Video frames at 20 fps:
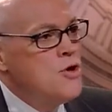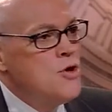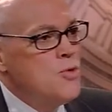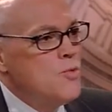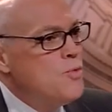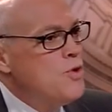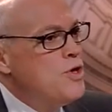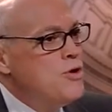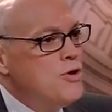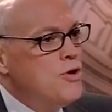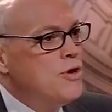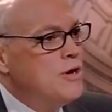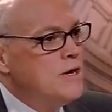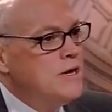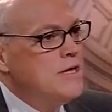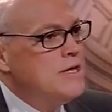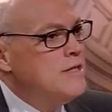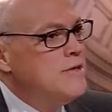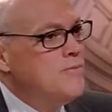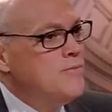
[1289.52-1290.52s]
we ought to
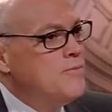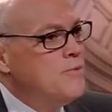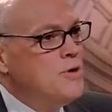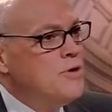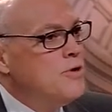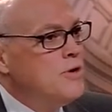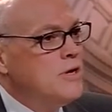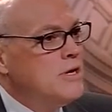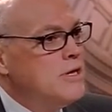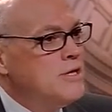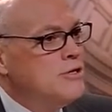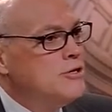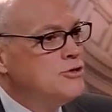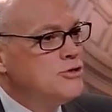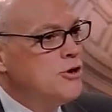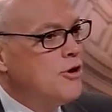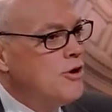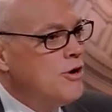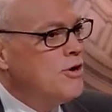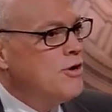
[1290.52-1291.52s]
lead the
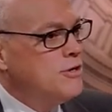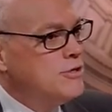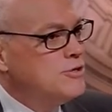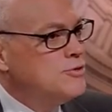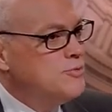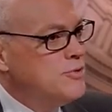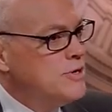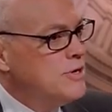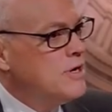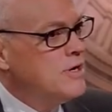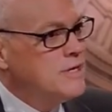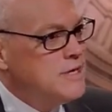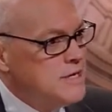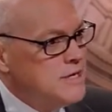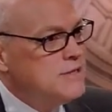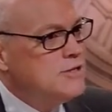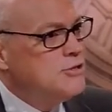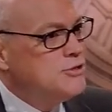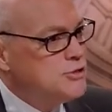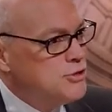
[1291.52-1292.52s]
charge. We ought to
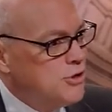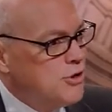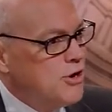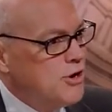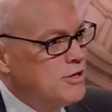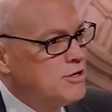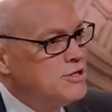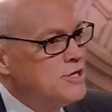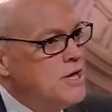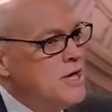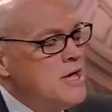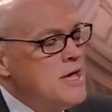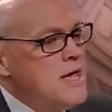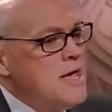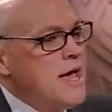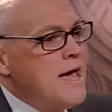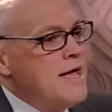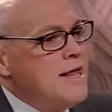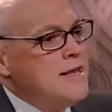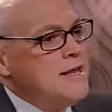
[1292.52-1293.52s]
lead the charge.
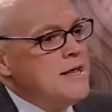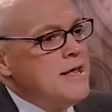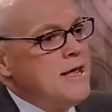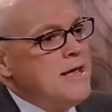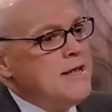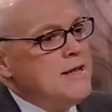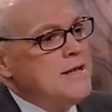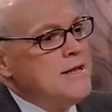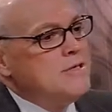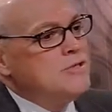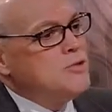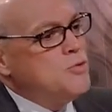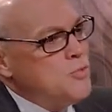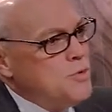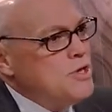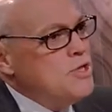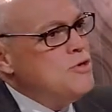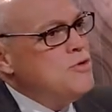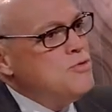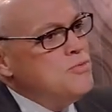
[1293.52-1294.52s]
And so,
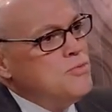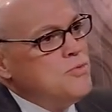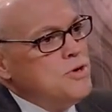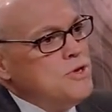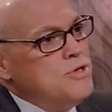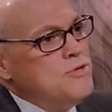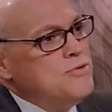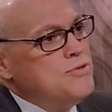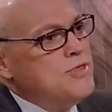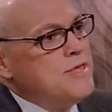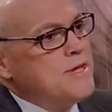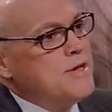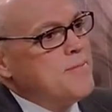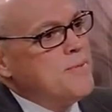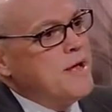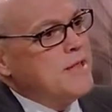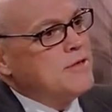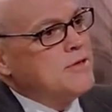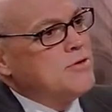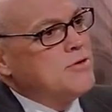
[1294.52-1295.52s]
what do you think about the?